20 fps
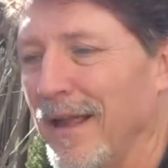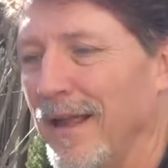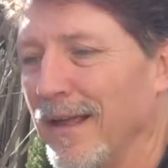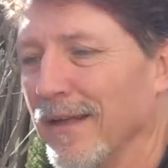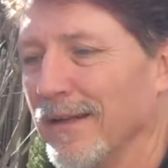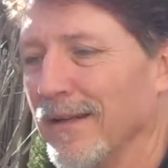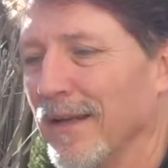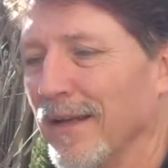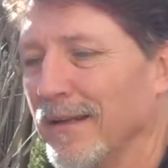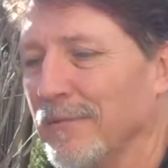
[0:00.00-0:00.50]

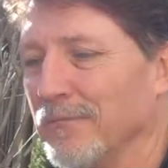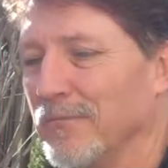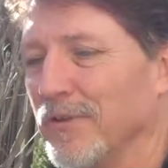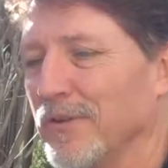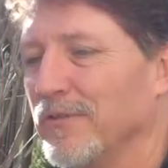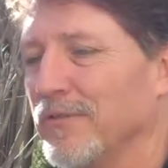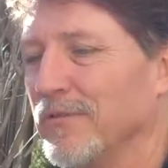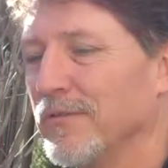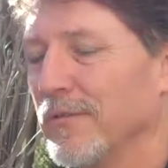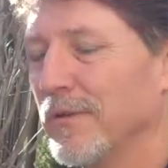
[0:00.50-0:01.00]
and I'm
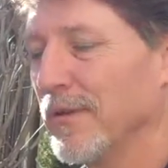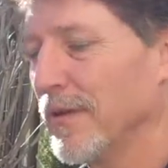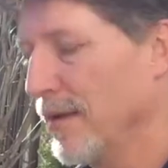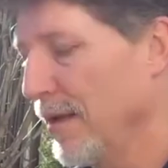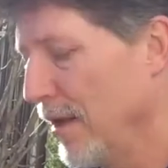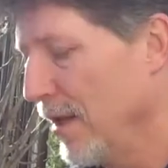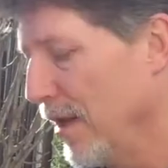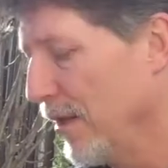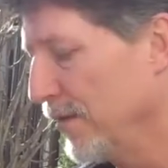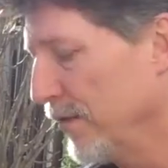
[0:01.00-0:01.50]
just
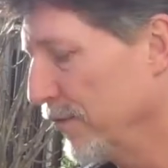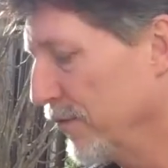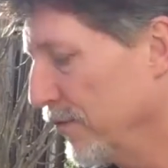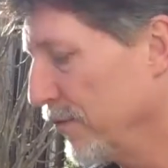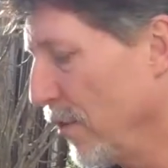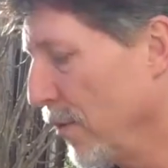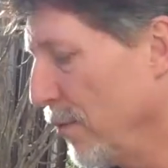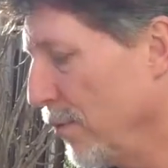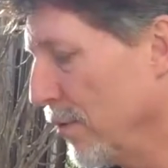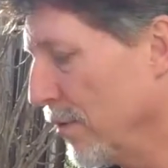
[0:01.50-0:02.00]

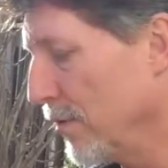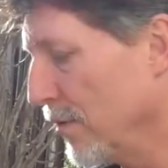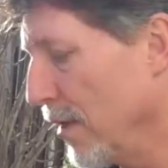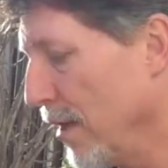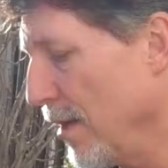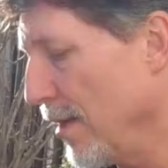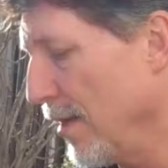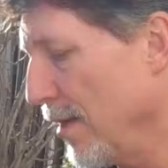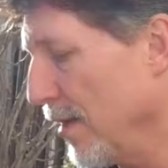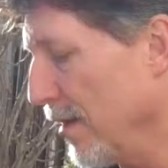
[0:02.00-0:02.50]
so
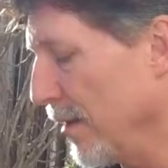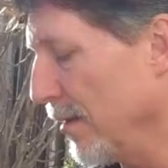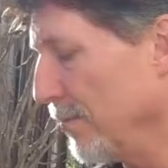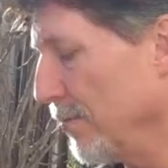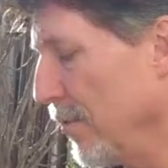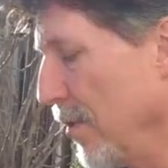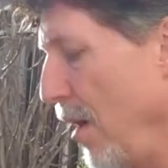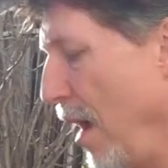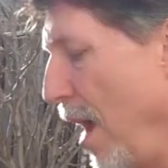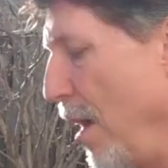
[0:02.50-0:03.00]

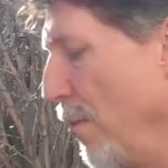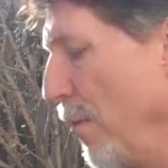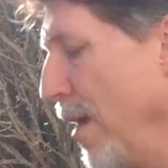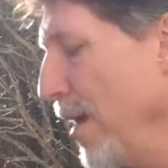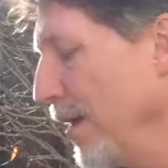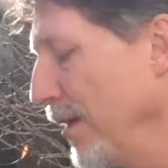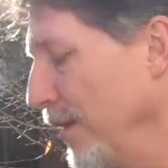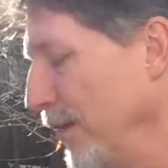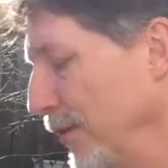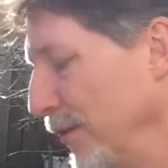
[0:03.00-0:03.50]
I
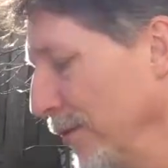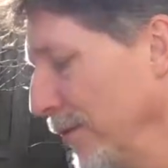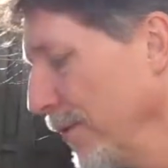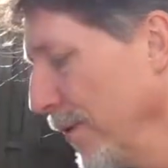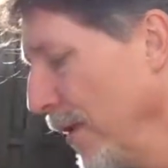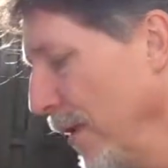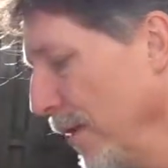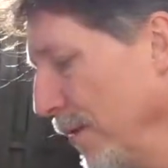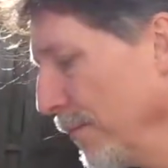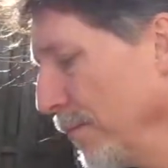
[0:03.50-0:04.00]
wanted to.
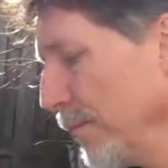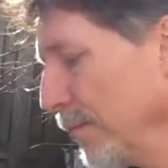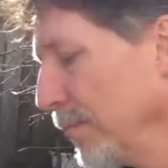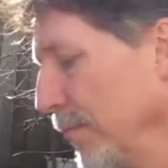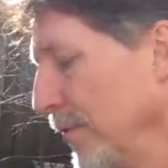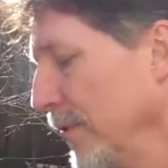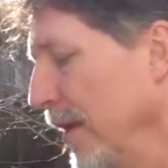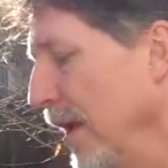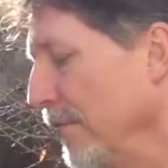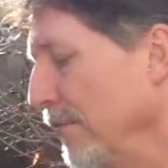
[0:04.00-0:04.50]

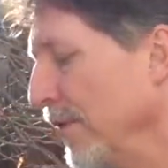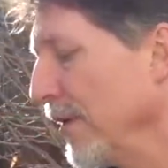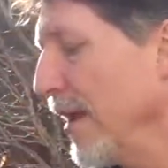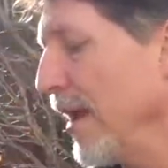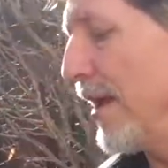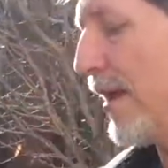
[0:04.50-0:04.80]
David